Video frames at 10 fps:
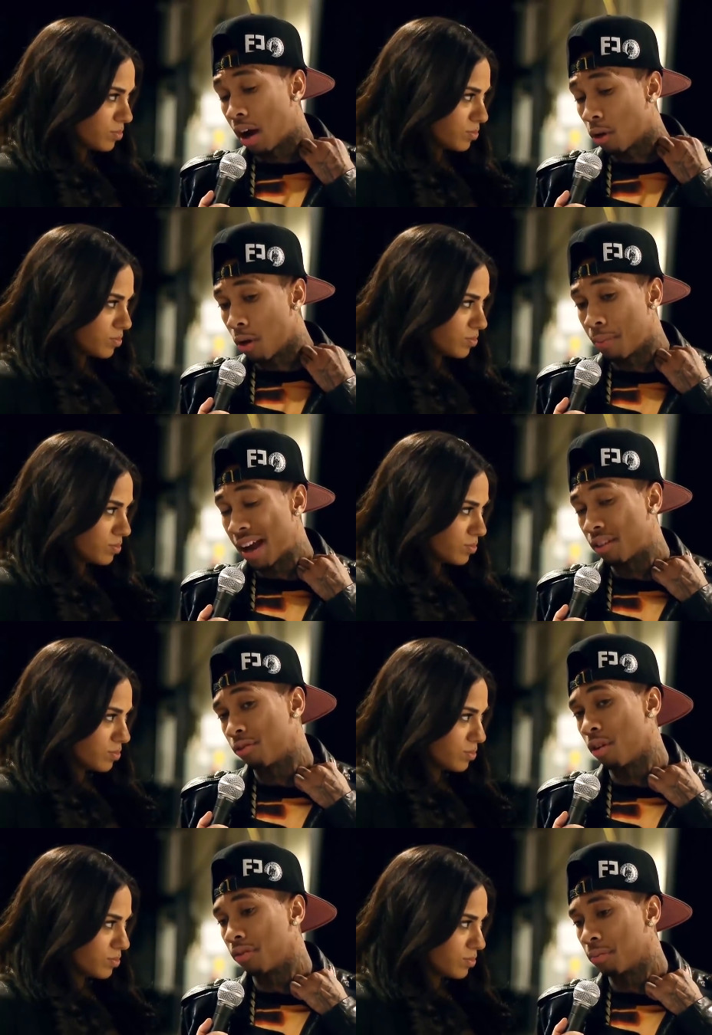Speaker 1: grew up back and
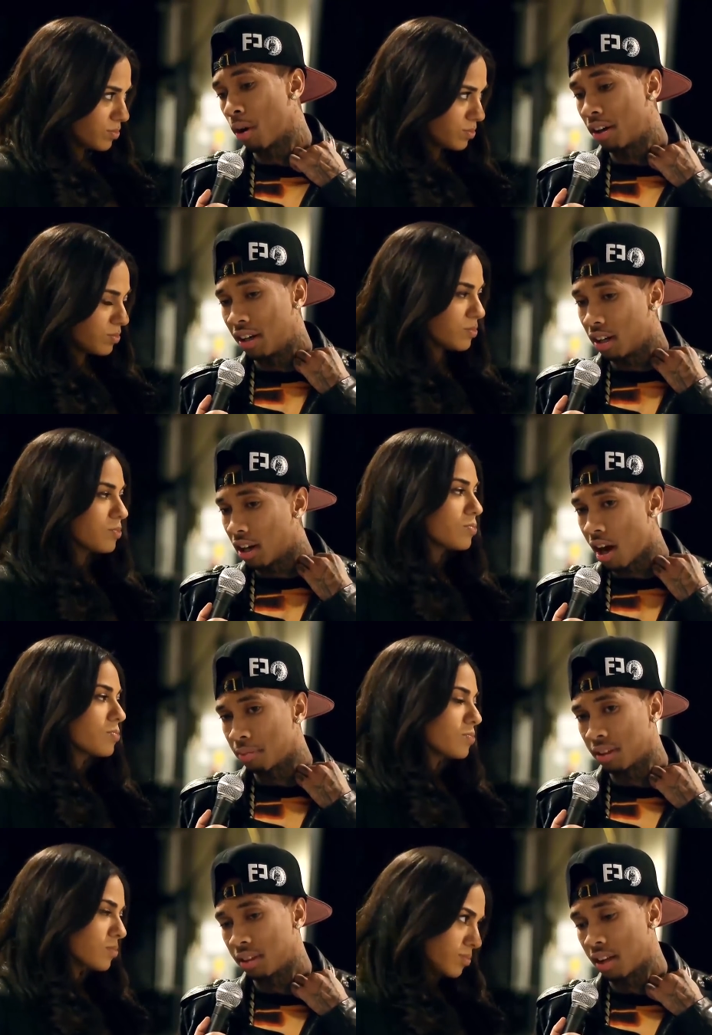forth from Gardena to
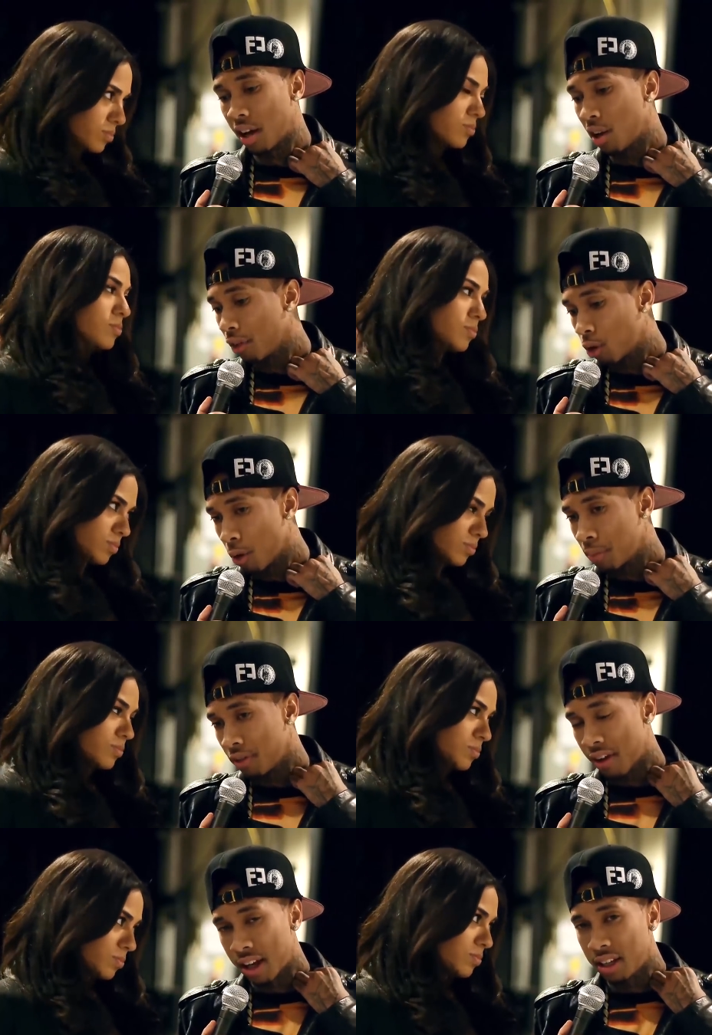Compton. I never grew up in
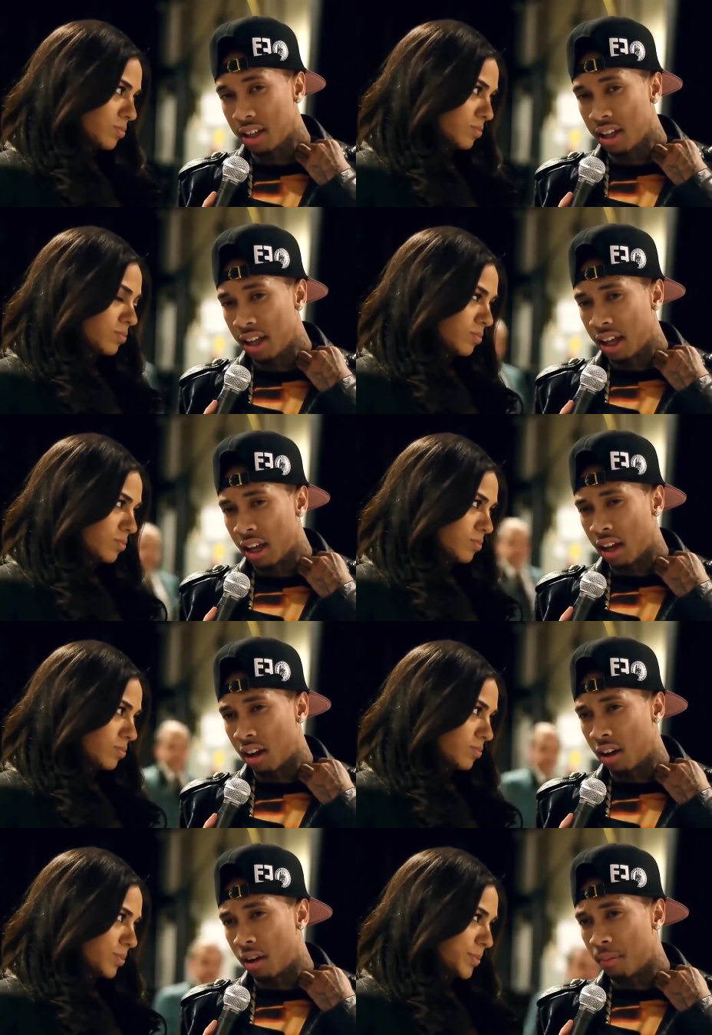the valley.
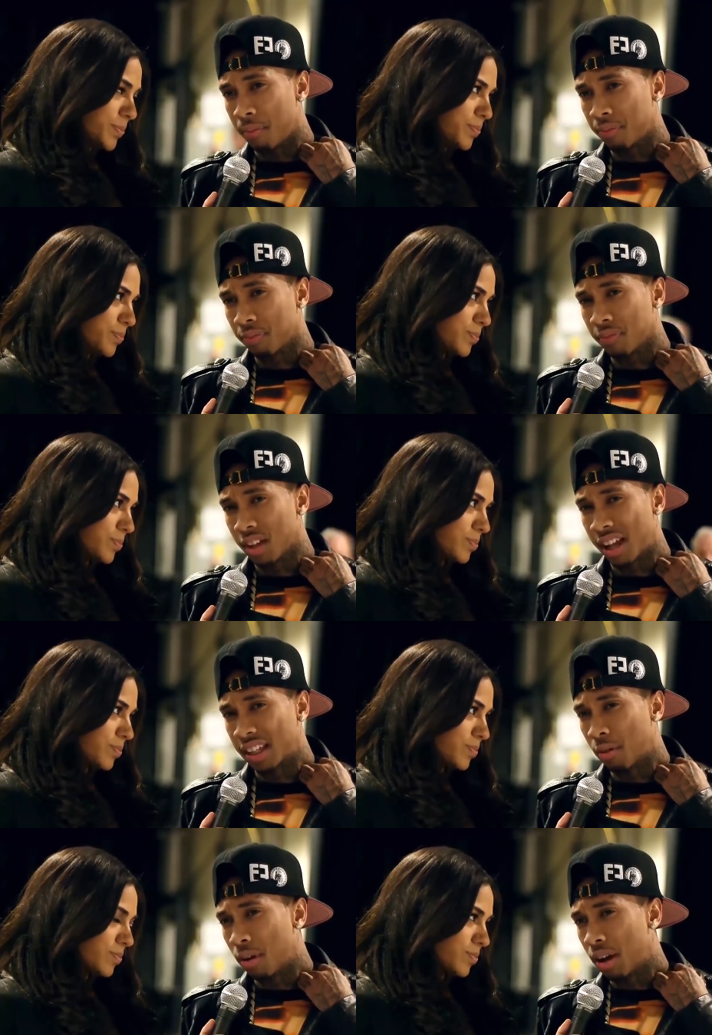I
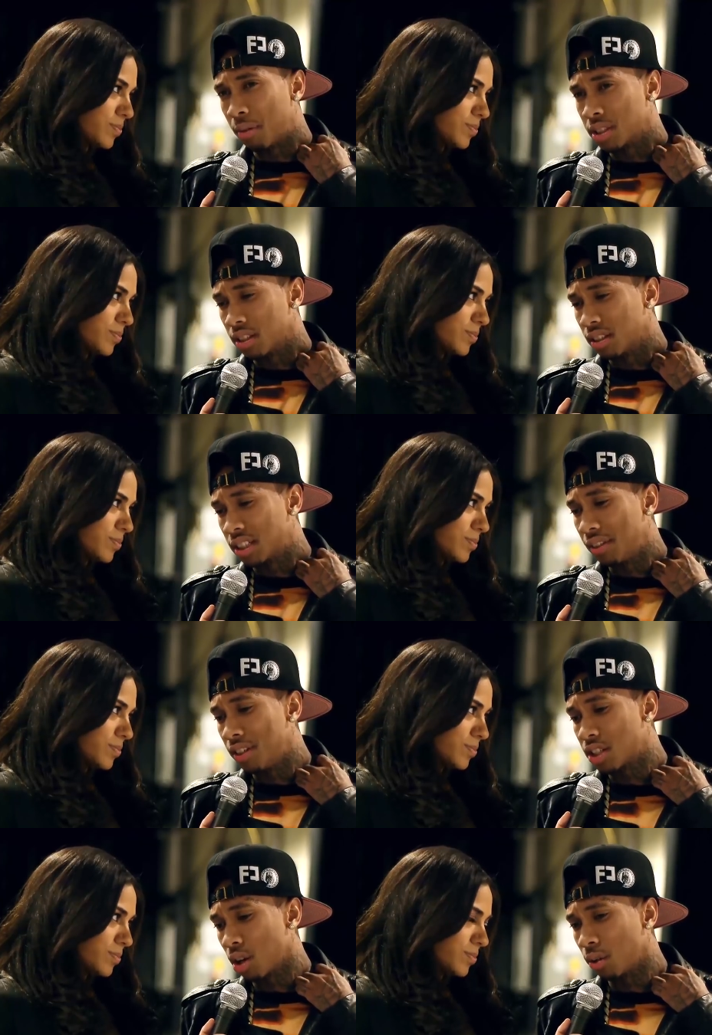think it was a
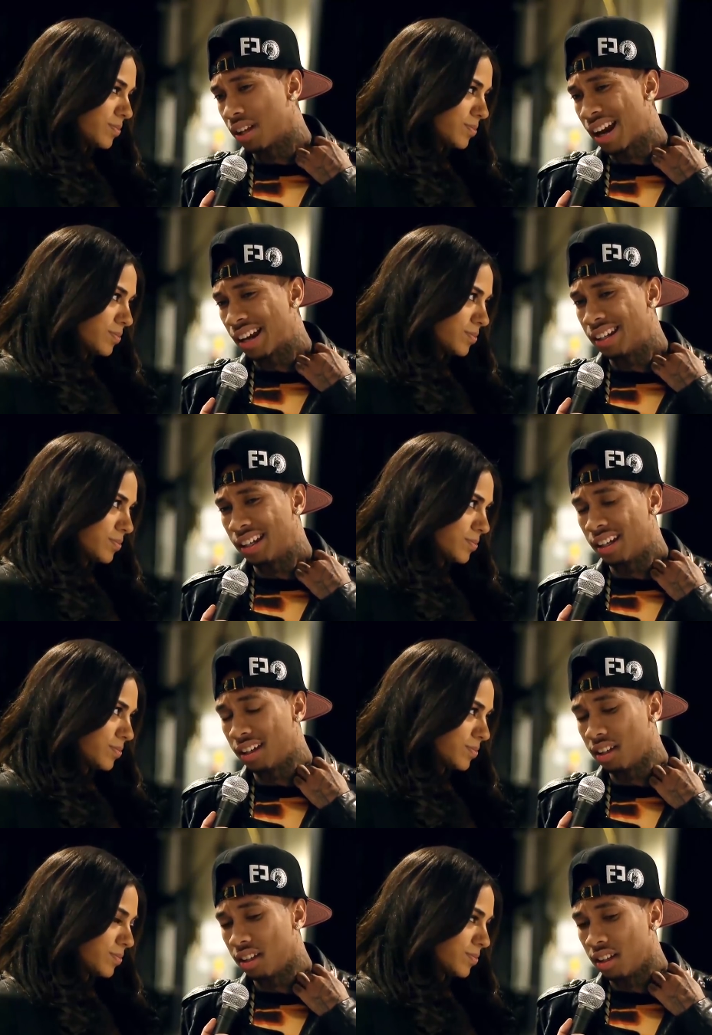TV show that I
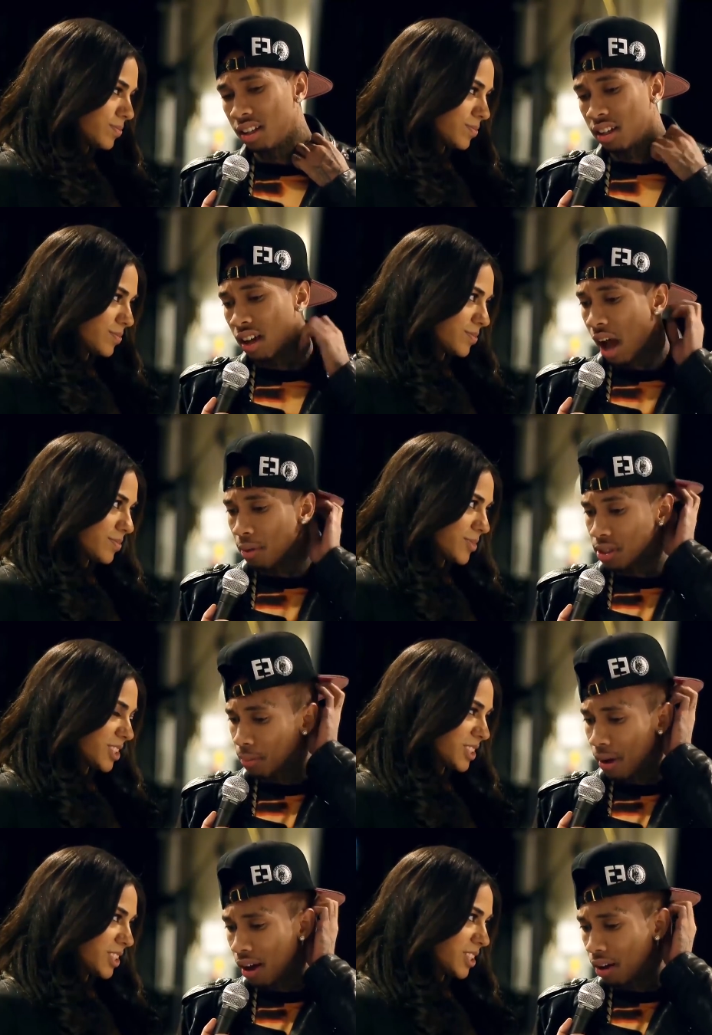did. I was
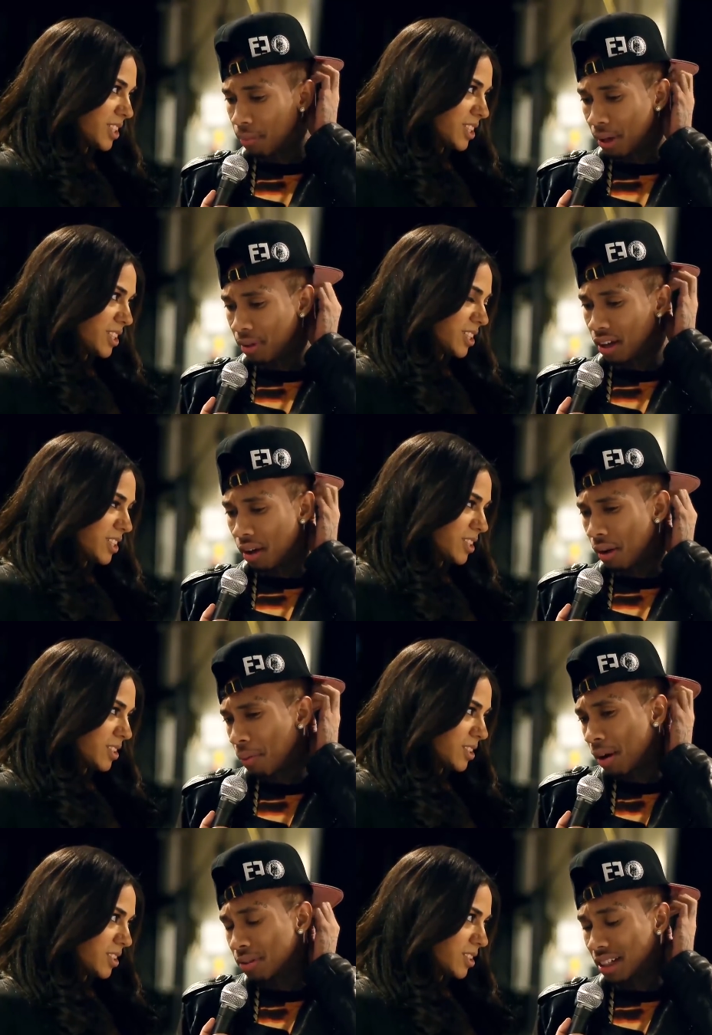about maybe, I
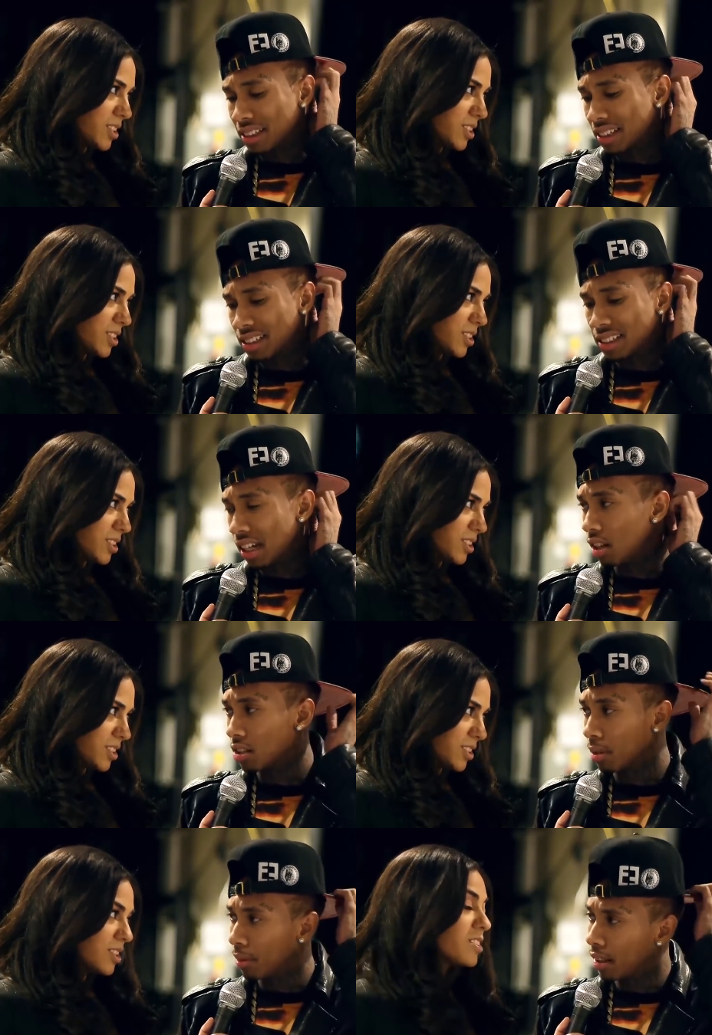probably was like 16 or
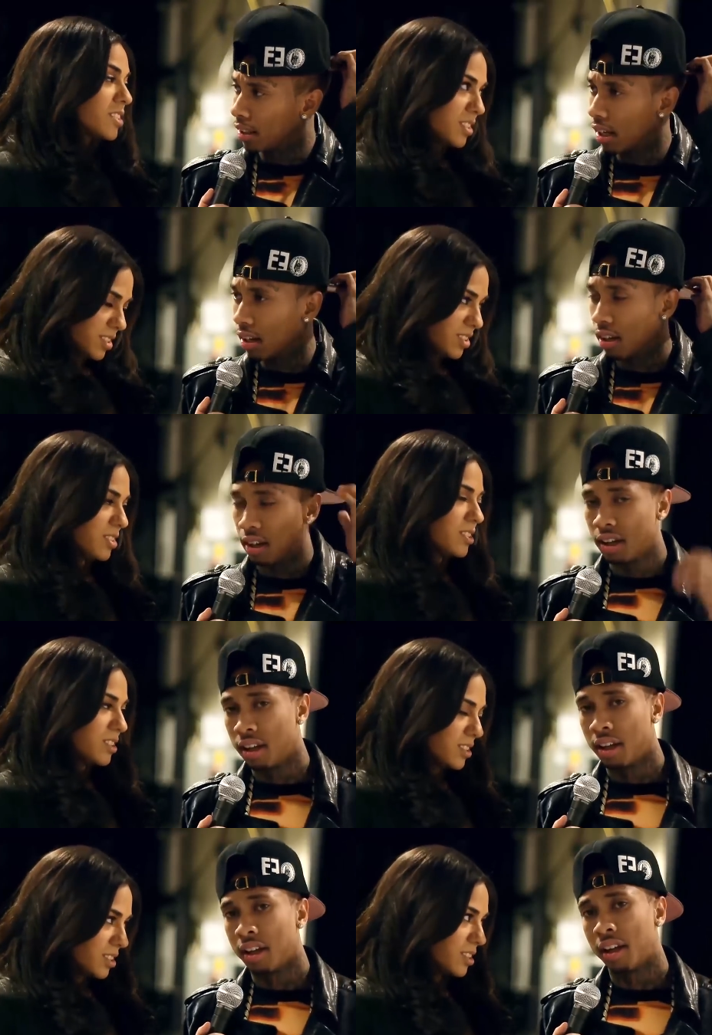something like that.
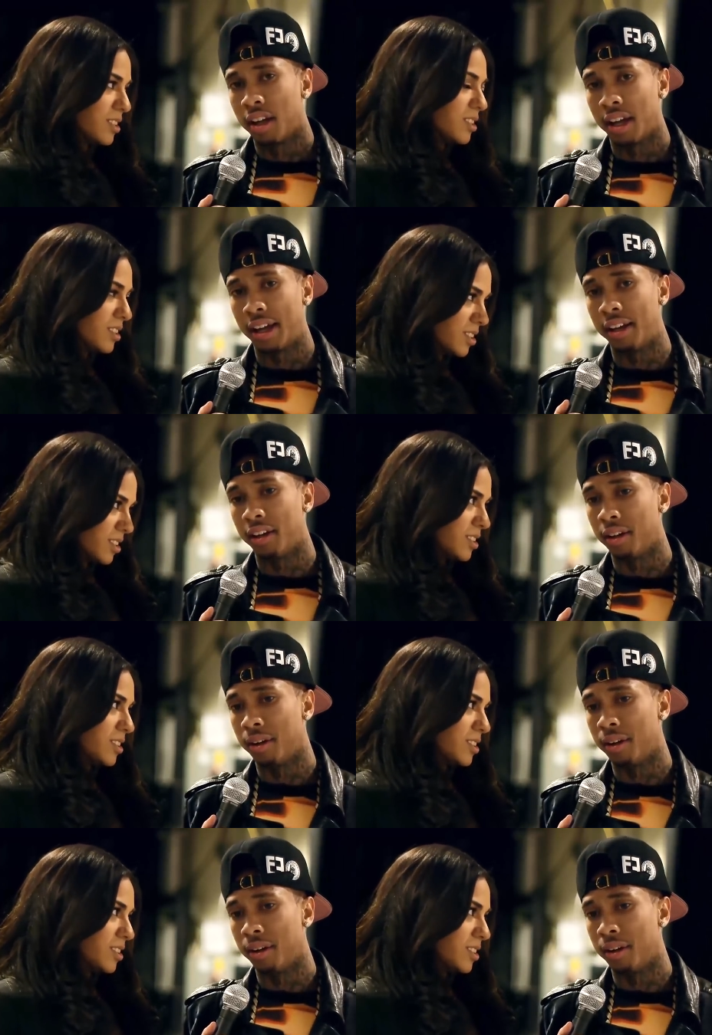And